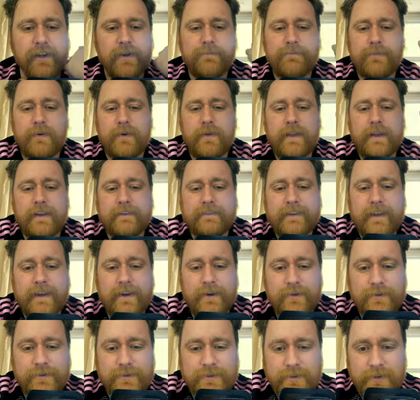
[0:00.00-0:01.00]
put that
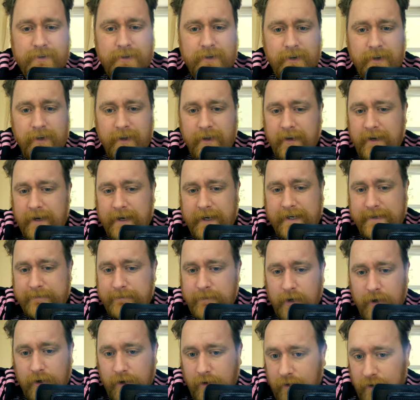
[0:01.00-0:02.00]
down to
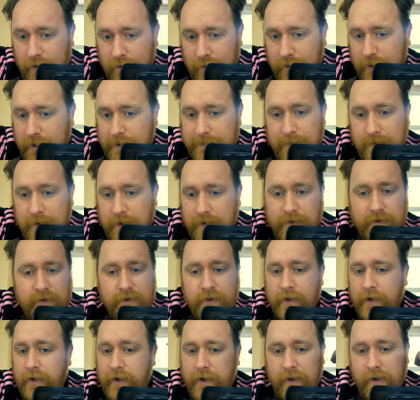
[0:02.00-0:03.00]
Ademola Lookman,
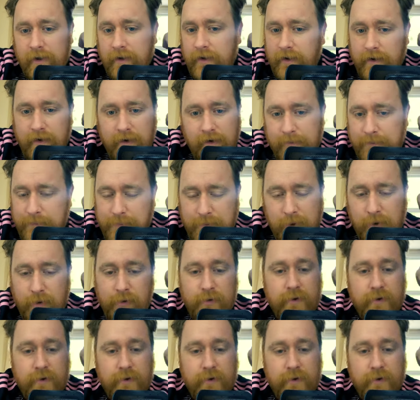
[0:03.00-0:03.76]
purely